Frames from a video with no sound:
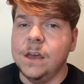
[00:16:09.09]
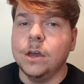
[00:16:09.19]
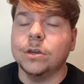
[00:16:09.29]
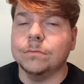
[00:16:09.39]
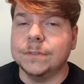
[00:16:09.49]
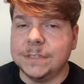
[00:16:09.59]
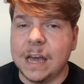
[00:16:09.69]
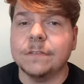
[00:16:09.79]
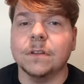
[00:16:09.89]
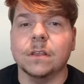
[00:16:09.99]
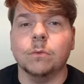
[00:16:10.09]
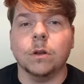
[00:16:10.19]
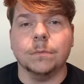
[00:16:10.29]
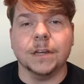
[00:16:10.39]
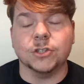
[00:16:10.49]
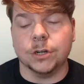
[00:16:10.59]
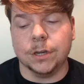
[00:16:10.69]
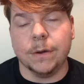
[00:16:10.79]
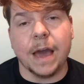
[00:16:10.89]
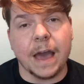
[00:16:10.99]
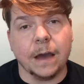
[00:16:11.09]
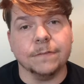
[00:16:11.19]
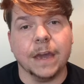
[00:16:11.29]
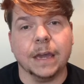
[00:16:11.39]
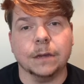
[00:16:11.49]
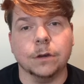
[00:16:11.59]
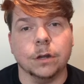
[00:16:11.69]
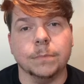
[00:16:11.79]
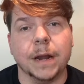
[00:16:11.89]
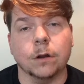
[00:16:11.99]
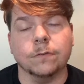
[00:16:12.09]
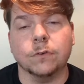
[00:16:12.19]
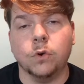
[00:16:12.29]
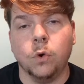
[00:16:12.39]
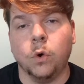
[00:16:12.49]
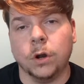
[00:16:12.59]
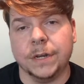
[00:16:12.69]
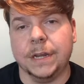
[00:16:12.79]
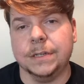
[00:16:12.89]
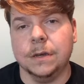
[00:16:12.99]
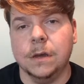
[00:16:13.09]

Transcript: you definitely want to make sure you have a good pair of corded